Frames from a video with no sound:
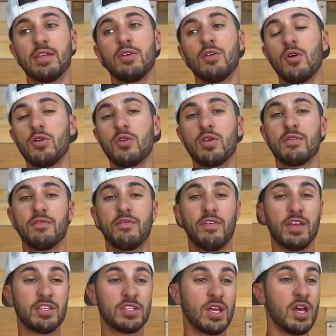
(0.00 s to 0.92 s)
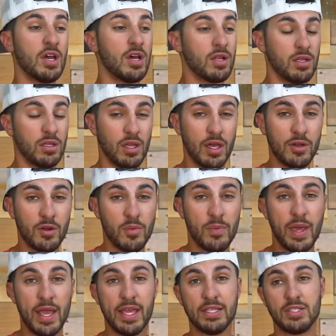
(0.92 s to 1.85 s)
You can fish lighter
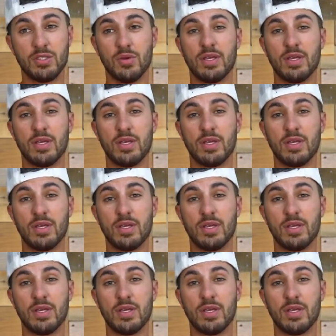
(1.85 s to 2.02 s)
baits,